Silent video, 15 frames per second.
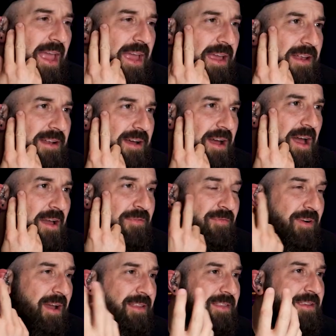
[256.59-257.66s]
And I
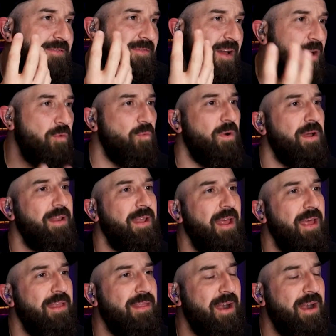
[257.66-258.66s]
finally found one